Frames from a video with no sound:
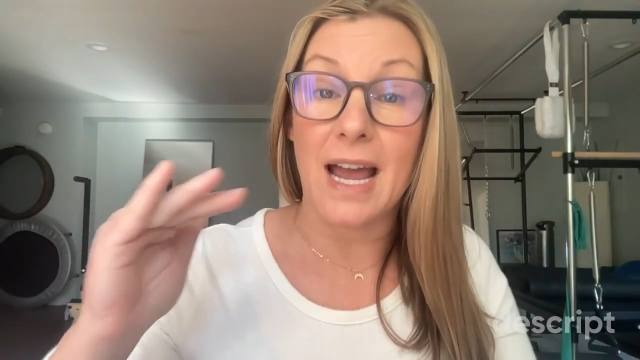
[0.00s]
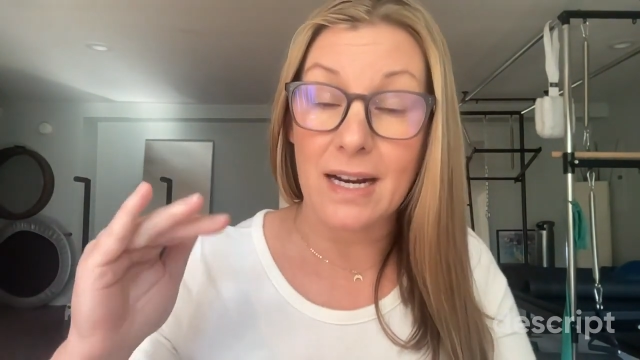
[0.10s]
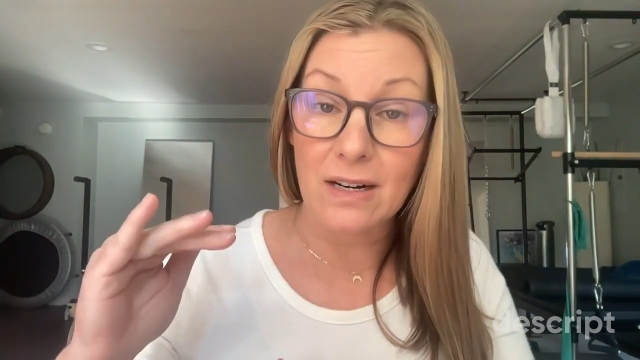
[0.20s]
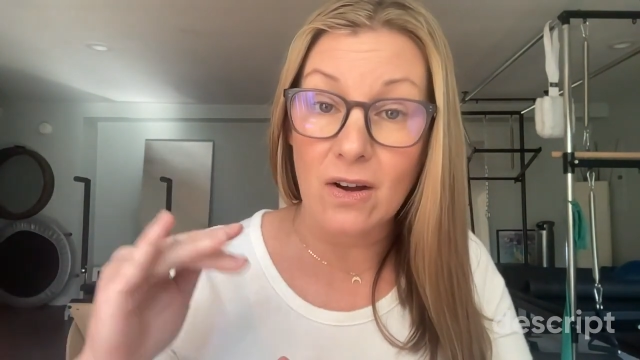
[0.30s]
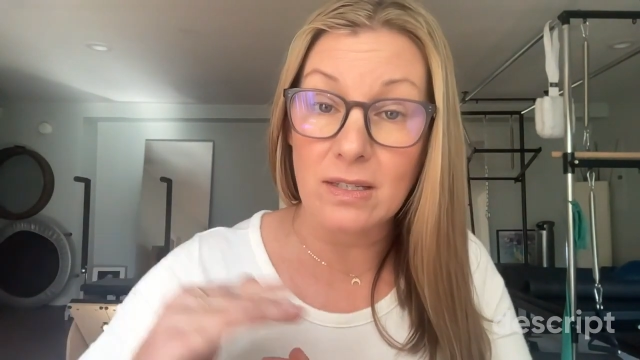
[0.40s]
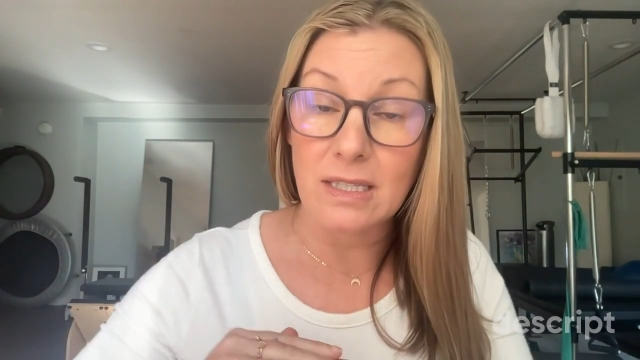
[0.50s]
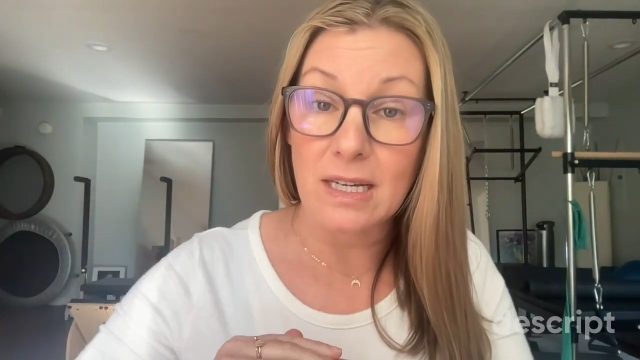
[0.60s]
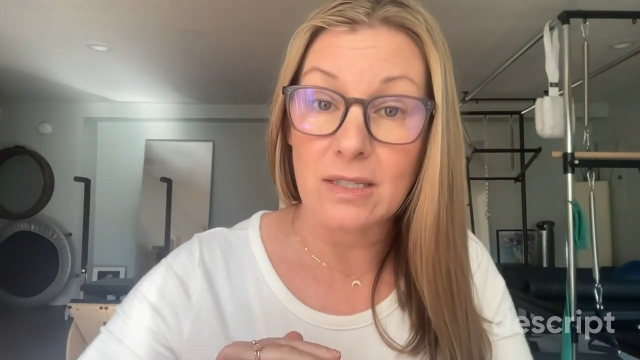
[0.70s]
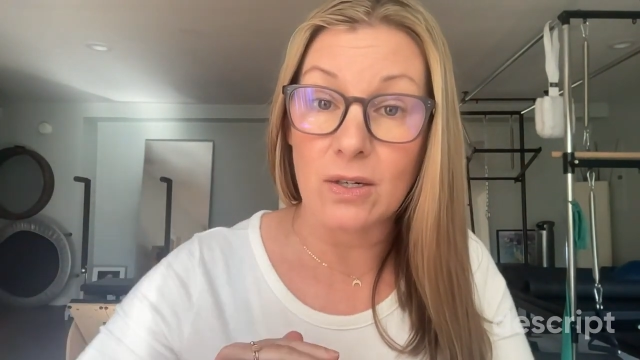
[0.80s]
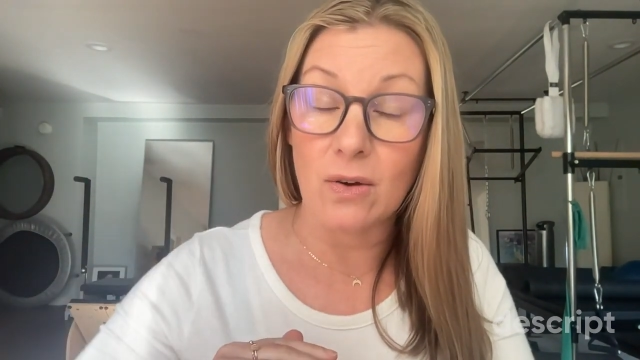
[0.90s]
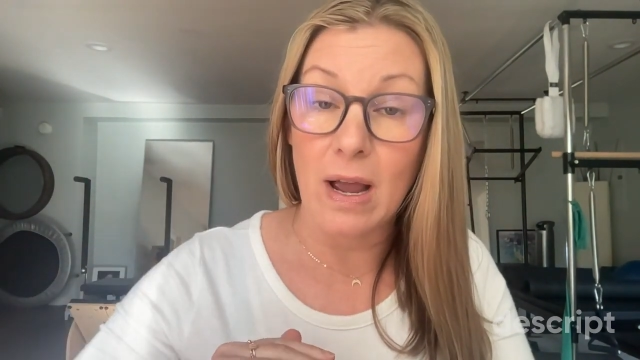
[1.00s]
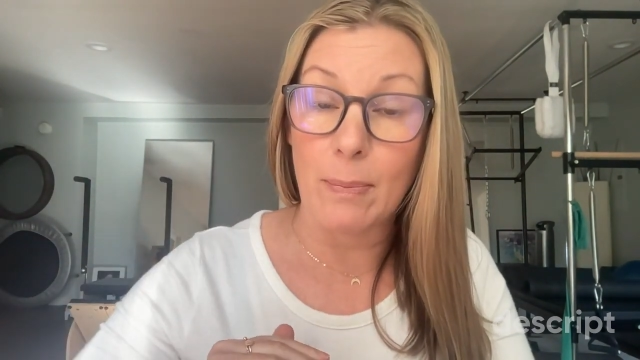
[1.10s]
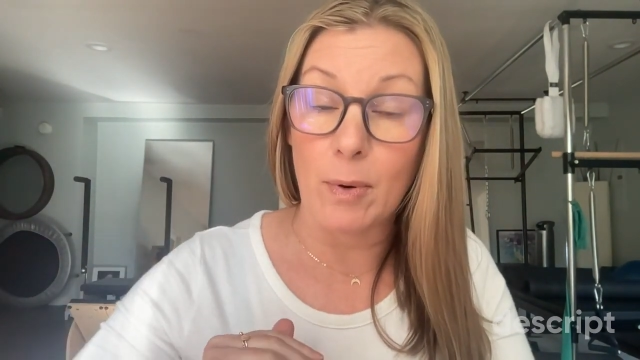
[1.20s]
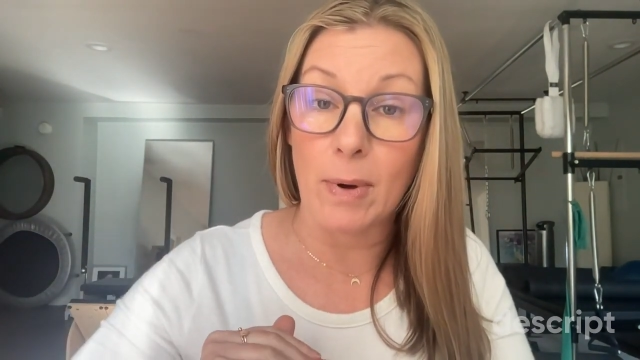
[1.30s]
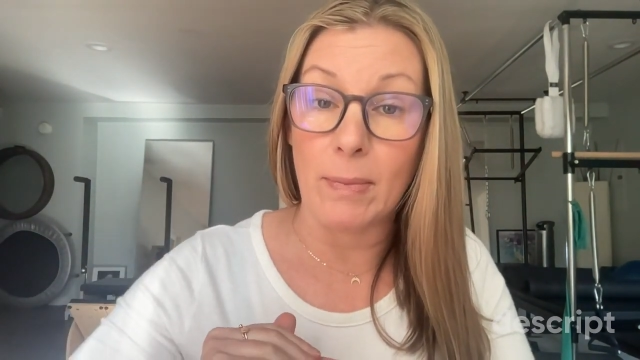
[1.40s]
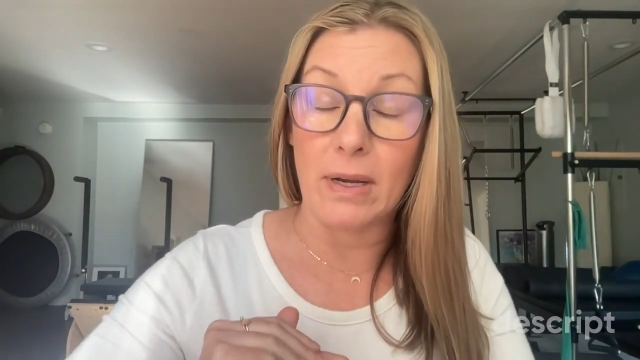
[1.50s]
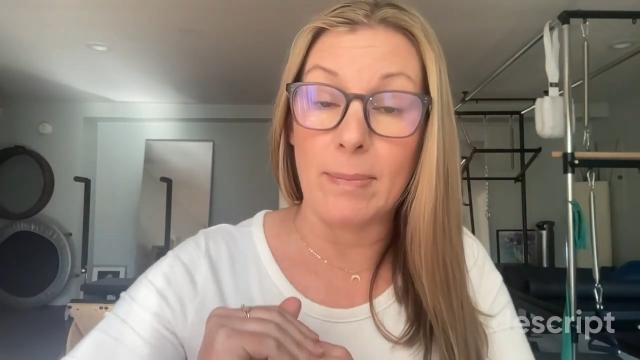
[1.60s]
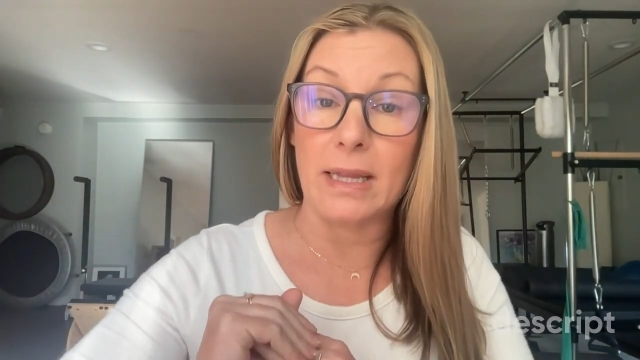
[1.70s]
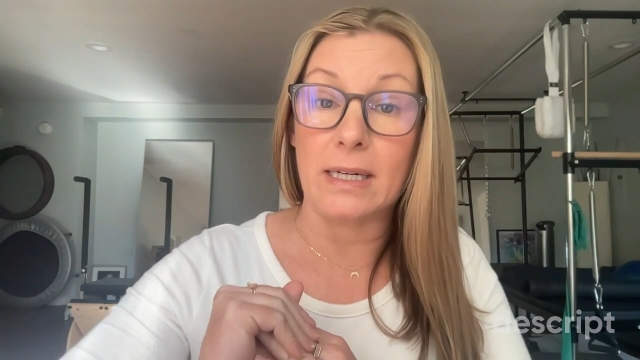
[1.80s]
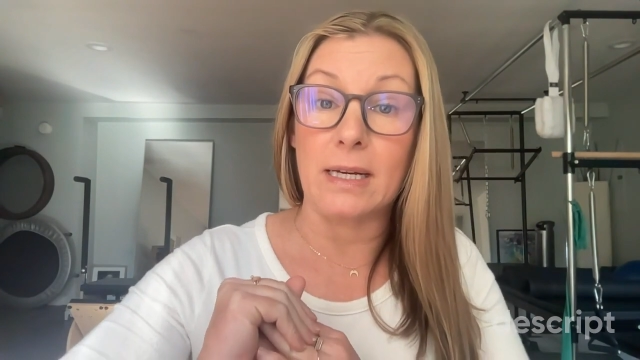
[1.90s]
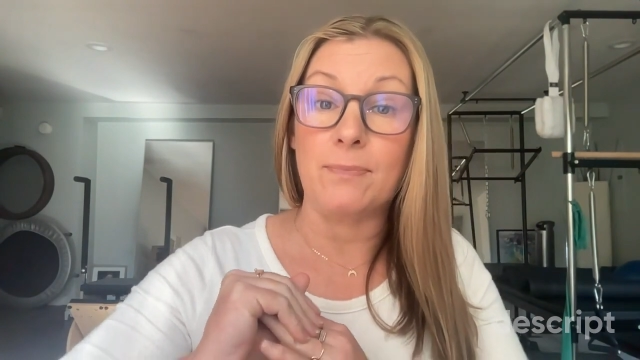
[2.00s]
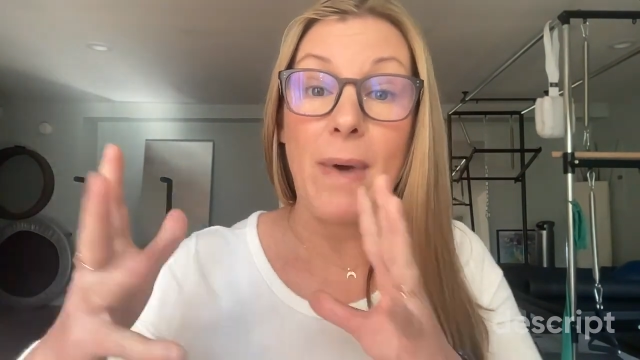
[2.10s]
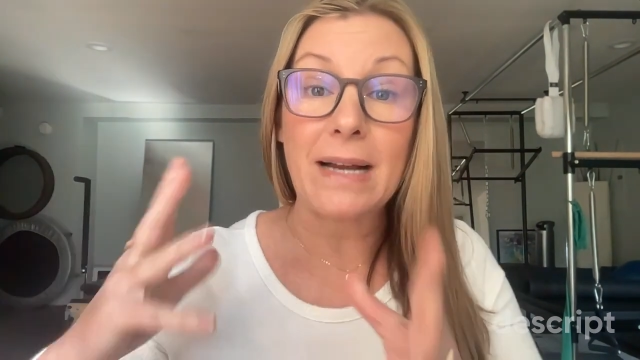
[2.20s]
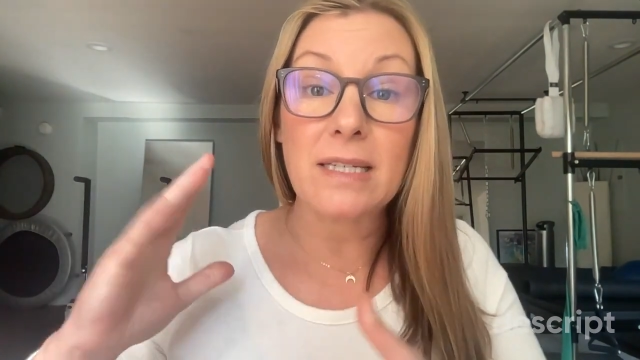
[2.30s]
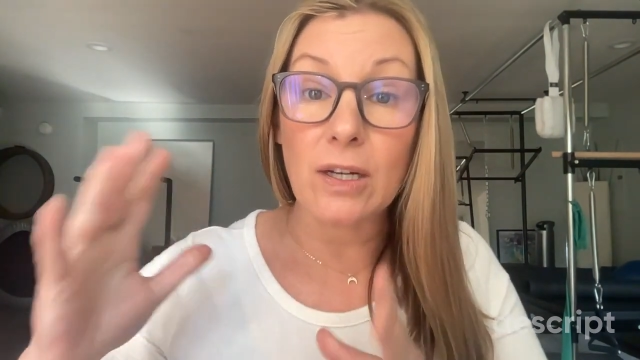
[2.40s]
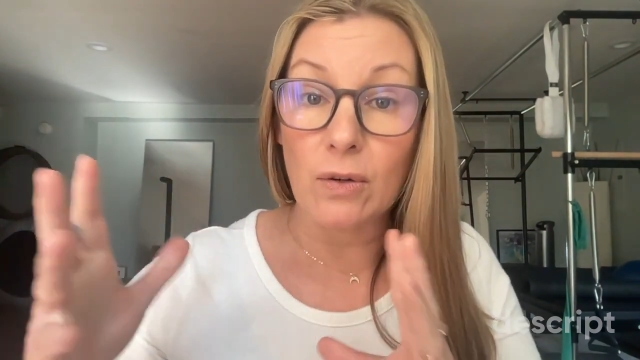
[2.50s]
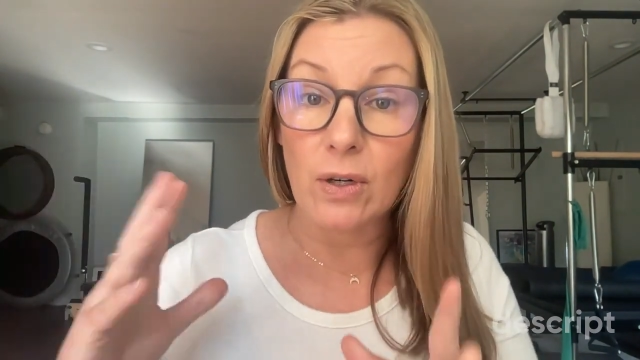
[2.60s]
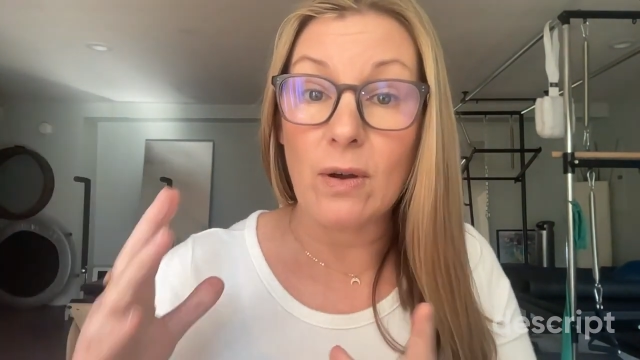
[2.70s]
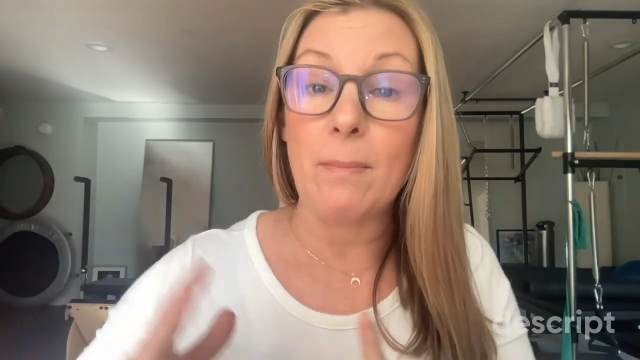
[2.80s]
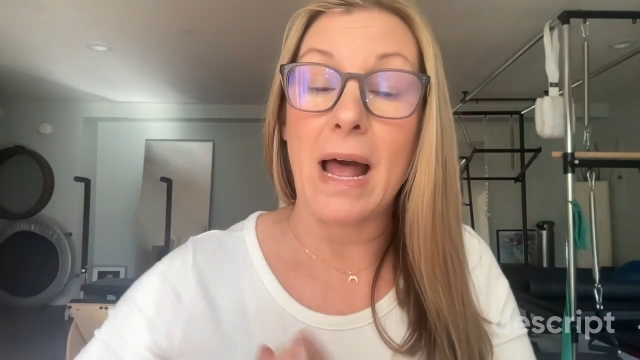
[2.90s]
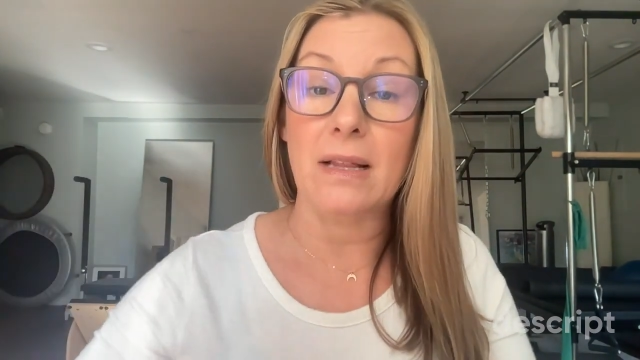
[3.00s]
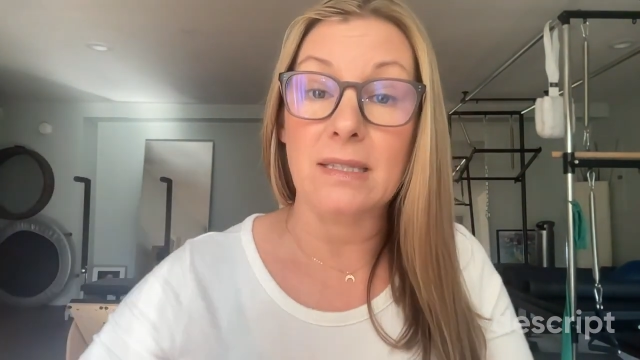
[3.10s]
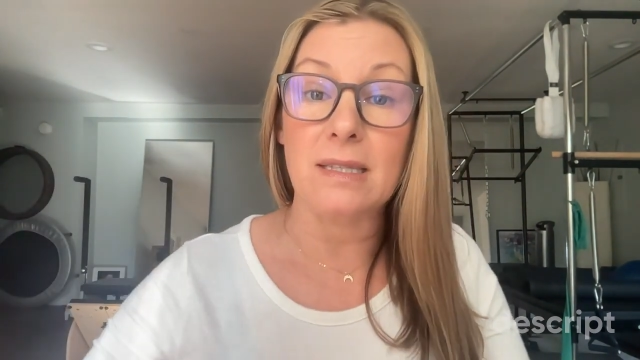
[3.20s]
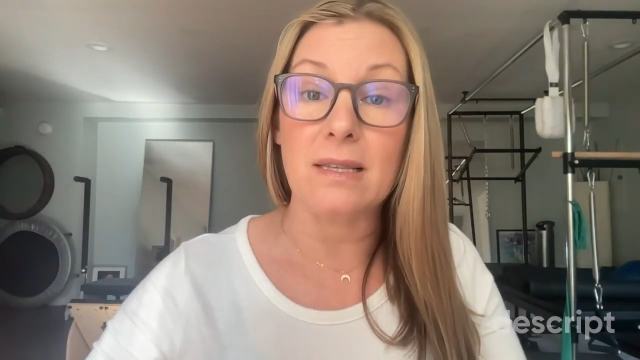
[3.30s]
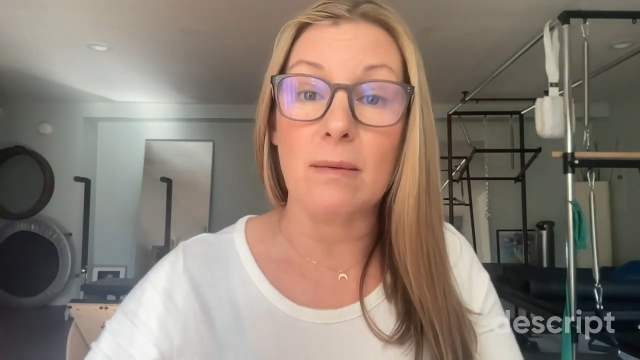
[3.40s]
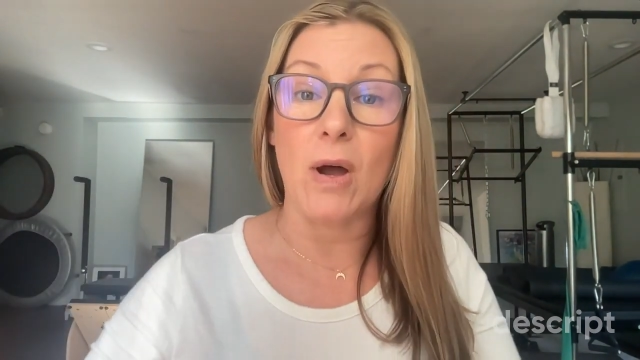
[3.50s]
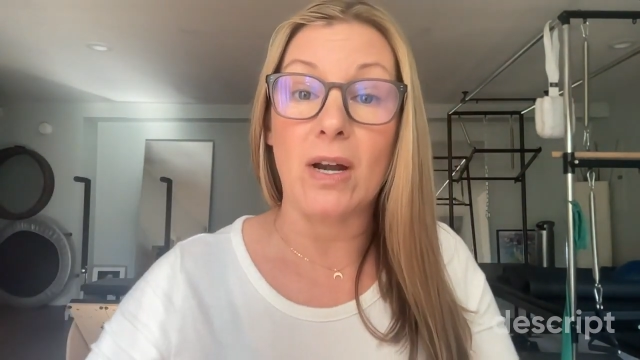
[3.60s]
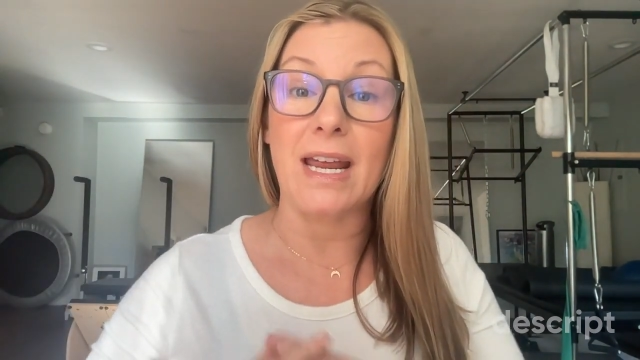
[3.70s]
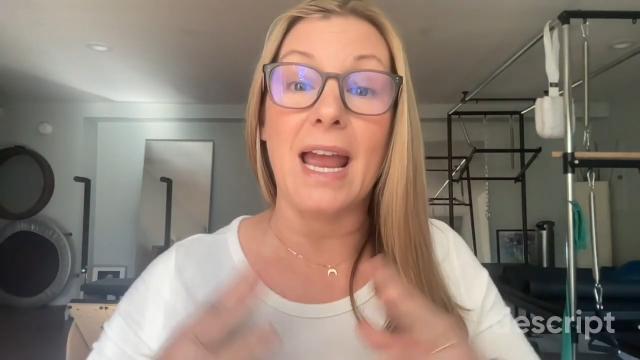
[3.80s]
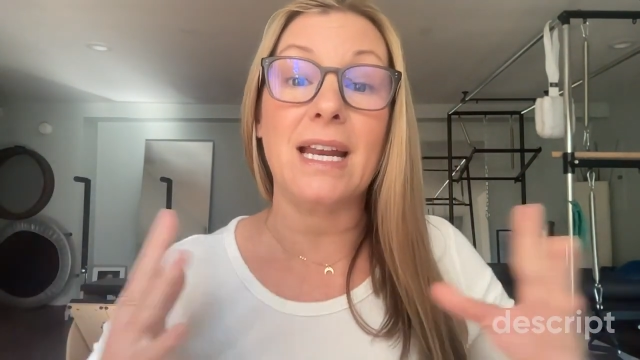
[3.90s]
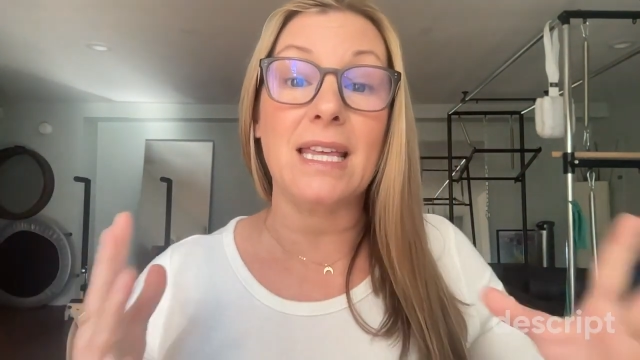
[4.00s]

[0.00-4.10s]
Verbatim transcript: That can cause intestinal hyperpermeability, bacterial imbalances in the body,